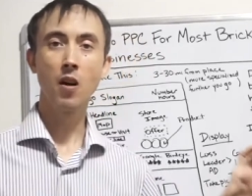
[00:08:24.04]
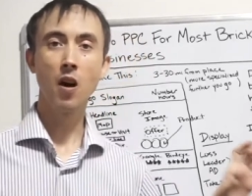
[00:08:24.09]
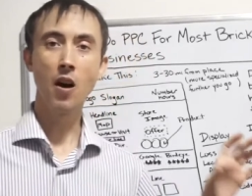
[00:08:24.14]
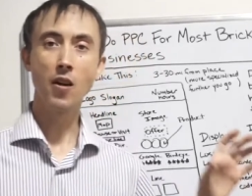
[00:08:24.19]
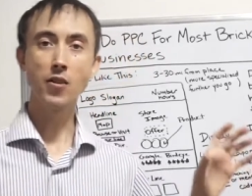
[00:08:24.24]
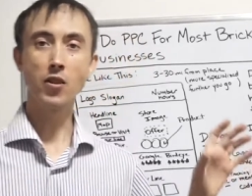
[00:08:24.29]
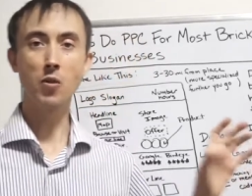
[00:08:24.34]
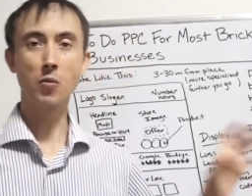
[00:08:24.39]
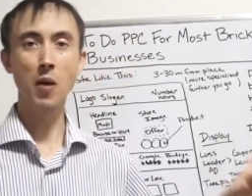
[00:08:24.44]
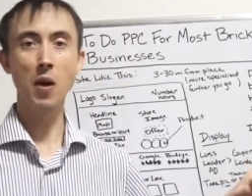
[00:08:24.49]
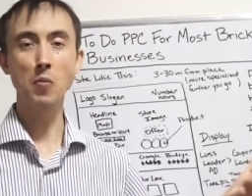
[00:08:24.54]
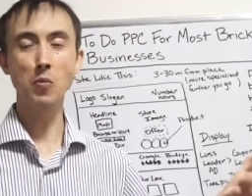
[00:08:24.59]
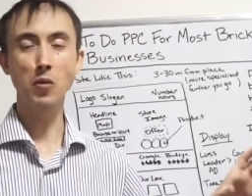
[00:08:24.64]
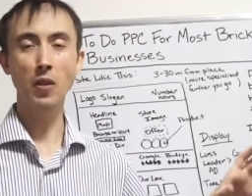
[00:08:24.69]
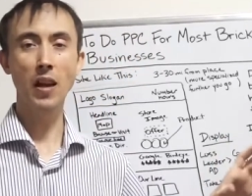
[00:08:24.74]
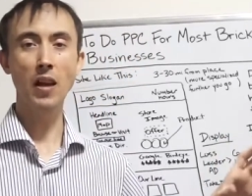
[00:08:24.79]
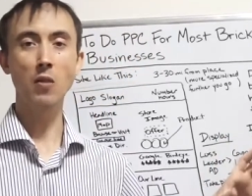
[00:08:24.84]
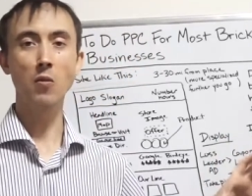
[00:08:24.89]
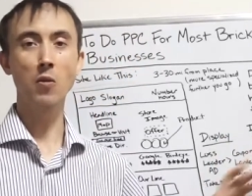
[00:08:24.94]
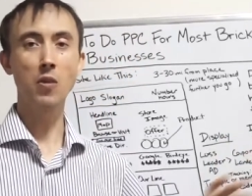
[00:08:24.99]
on your
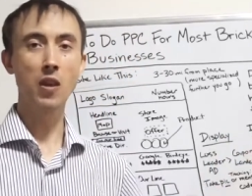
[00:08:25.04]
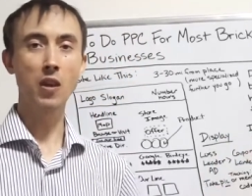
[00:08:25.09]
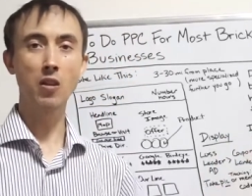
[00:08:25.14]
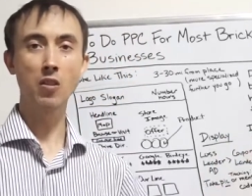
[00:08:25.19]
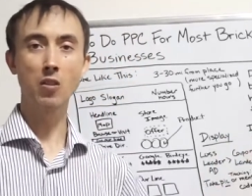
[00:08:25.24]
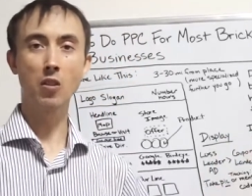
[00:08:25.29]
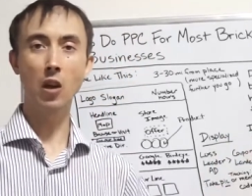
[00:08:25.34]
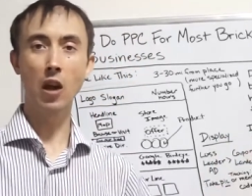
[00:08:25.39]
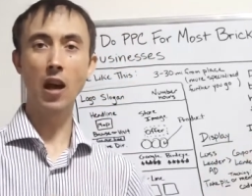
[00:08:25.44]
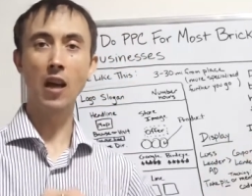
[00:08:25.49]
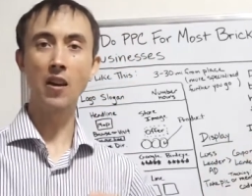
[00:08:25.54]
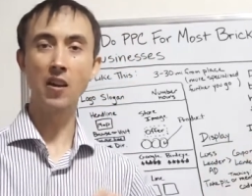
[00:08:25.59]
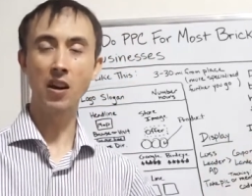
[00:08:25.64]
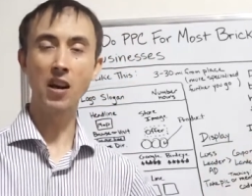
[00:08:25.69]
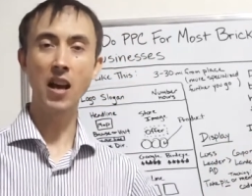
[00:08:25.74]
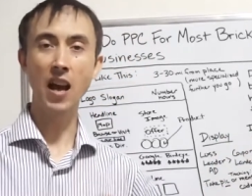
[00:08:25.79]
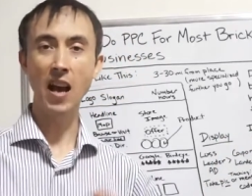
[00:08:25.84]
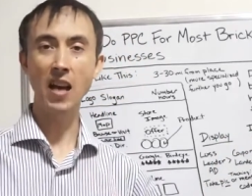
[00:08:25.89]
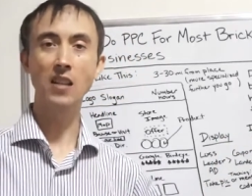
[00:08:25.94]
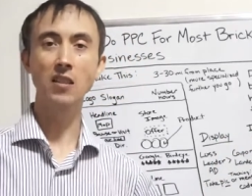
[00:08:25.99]
website where they're
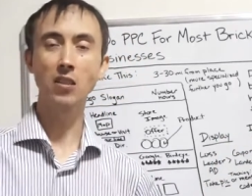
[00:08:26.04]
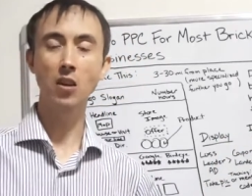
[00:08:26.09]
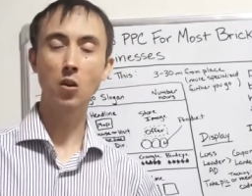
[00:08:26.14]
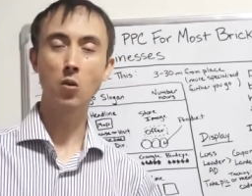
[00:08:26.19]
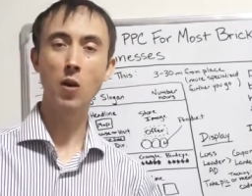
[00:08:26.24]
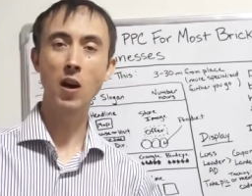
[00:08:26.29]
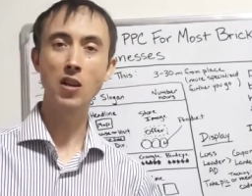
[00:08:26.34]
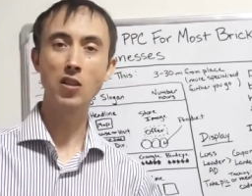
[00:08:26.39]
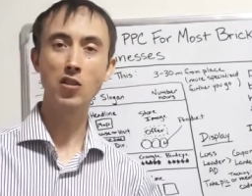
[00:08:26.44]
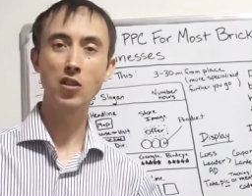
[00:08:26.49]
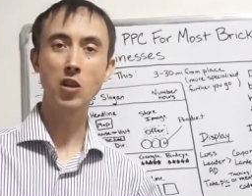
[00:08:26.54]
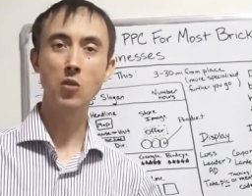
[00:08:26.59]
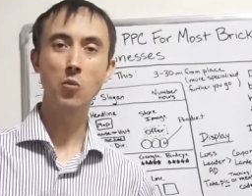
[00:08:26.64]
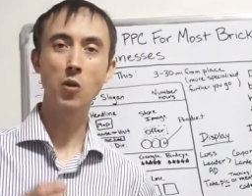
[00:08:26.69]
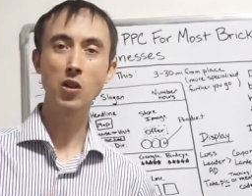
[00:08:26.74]
going to ask a question.